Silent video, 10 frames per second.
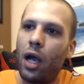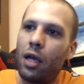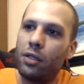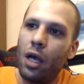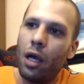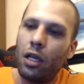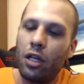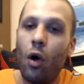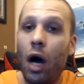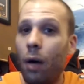Whereas, you
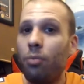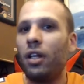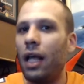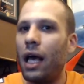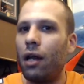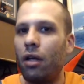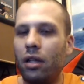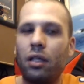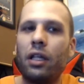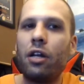know, up the ladder
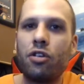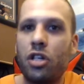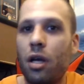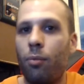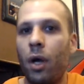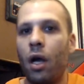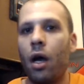at the leadership